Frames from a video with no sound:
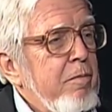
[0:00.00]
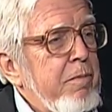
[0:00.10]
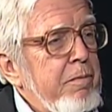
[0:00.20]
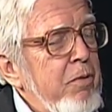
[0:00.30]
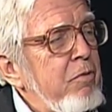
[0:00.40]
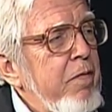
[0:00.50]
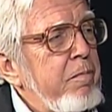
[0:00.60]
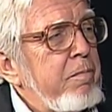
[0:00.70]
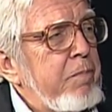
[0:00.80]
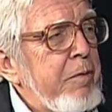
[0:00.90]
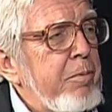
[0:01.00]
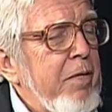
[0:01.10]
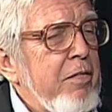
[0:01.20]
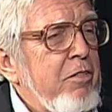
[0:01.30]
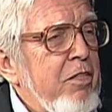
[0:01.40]
But mostly people
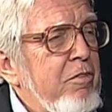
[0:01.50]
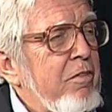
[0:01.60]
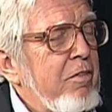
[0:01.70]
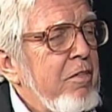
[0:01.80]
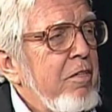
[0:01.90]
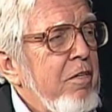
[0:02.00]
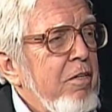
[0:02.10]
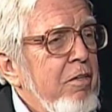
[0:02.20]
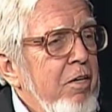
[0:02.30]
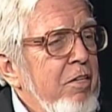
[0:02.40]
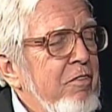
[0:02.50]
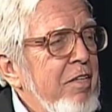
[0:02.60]
had just lost